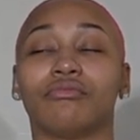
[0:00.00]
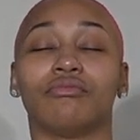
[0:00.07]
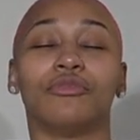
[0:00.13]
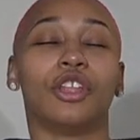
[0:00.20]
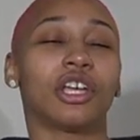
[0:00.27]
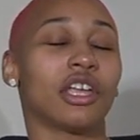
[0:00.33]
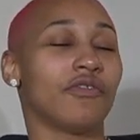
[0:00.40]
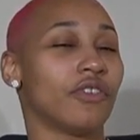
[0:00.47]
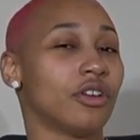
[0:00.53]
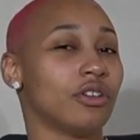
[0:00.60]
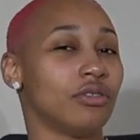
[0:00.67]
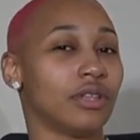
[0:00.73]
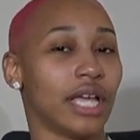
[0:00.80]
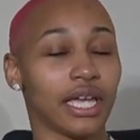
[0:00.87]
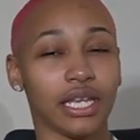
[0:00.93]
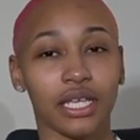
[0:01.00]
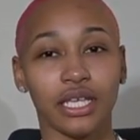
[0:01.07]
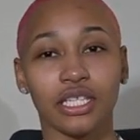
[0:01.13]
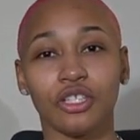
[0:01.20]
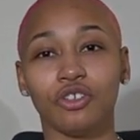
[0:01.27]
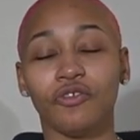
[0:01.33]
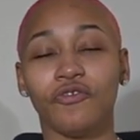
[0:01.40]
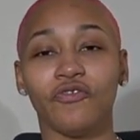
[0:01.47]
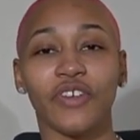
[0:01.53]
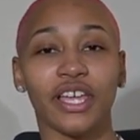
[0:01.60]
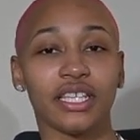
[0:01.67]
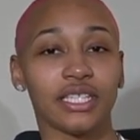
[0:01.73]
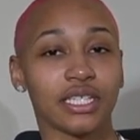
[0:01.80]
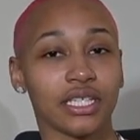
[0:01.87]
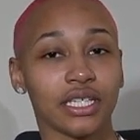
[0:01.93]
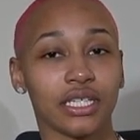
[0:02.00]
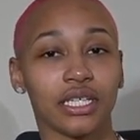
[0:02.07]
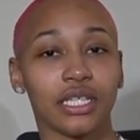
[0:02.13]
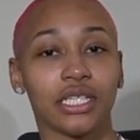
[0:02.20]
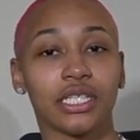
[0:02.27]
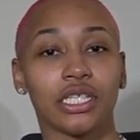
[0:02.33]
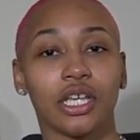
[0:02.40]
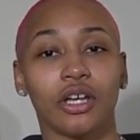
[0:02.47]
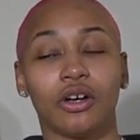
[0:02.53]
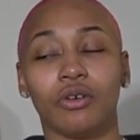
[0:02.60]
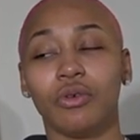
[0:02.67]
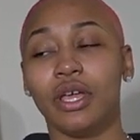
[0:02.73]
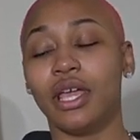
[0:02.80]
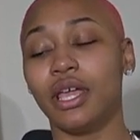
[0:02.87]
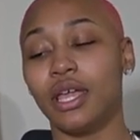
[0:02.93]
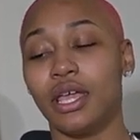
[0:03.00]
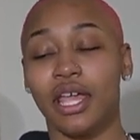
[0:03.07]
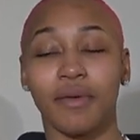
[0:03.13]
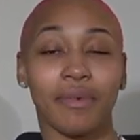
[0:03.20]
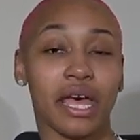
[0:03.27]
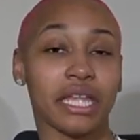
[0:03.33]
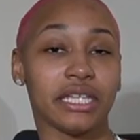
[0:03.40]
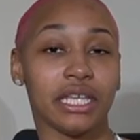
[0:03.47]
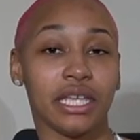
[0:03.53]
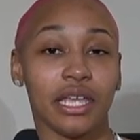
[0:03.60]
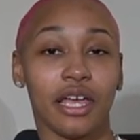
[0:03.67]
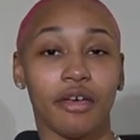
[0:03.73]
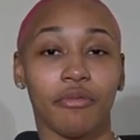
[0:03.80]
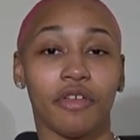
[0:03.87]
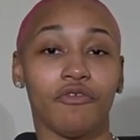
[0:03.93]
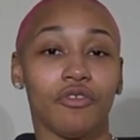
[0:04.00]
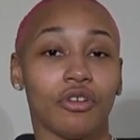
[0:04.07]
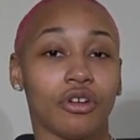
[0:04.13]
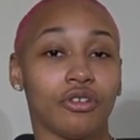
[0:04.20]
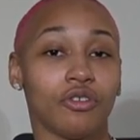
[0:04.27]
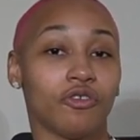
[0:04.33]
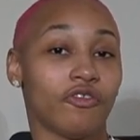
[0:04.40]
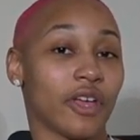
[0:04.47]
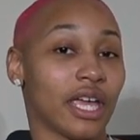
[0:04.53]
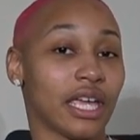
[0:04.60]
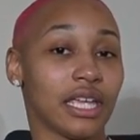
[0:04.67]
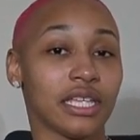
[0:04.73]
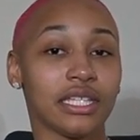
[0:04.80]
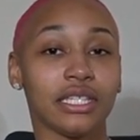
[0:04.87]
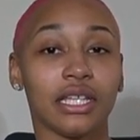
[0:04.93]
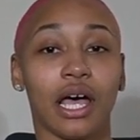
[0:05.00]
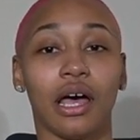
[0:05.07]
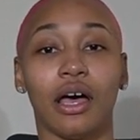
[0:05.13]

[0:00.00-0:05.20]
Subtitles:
looking for new ladies, new faces. So hit my DM if you're a new face,